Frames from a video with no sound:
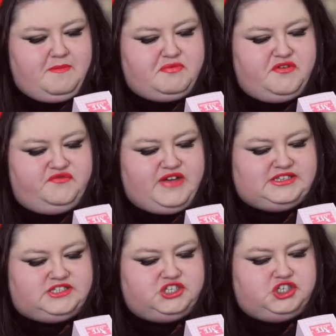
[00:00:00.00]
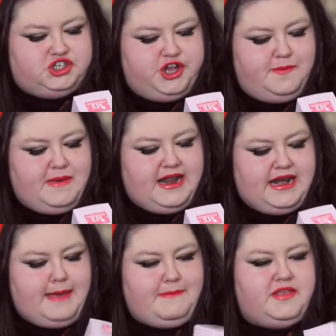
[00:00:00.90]
Professor Sherbet
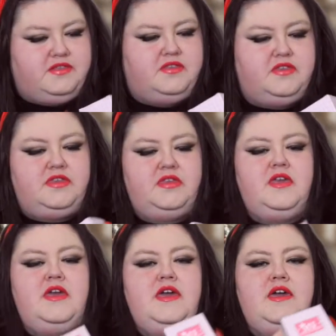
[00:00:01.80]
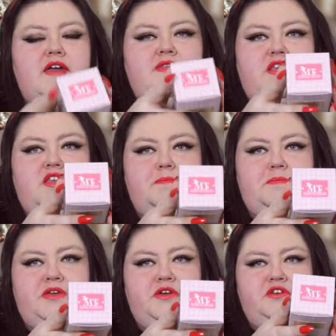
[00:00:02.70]
Lemons in this
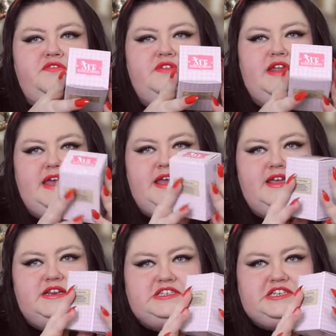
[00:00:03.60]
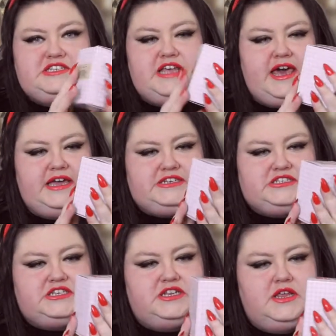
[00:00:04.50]
beautifully
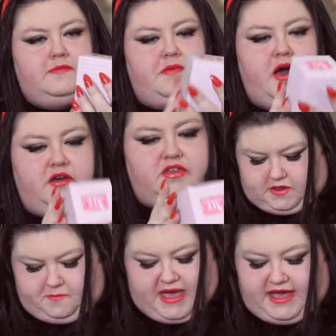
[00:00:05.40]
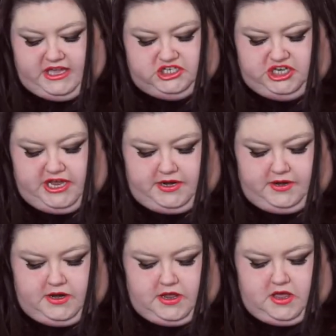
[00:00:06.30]
designed box. The packaging
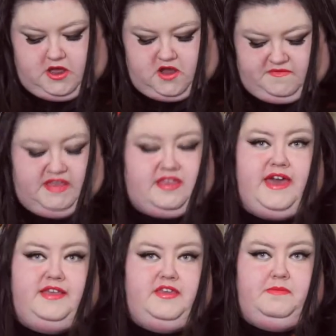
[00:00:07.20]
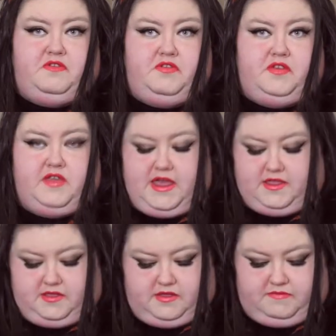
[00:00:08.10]
of these items
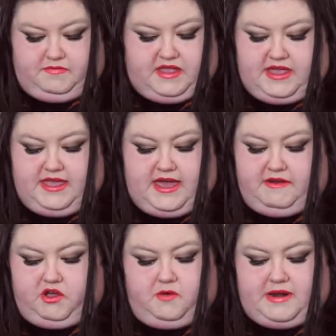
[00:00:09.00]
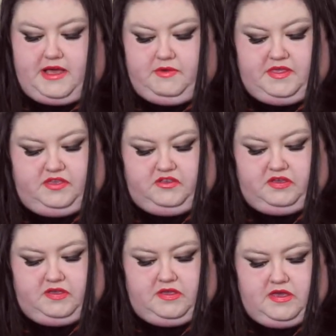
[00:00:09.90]
in the Geekgear coming out with is
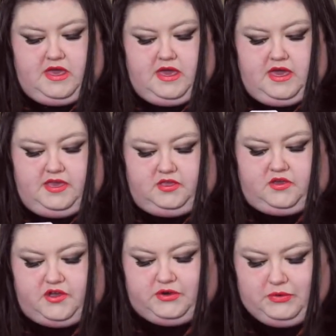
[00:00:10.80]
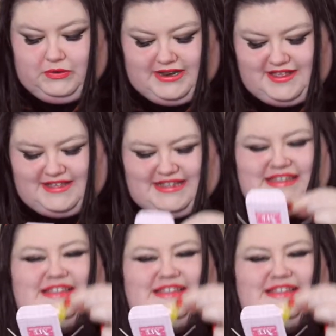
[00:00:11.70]
just, it's good. Oh, look.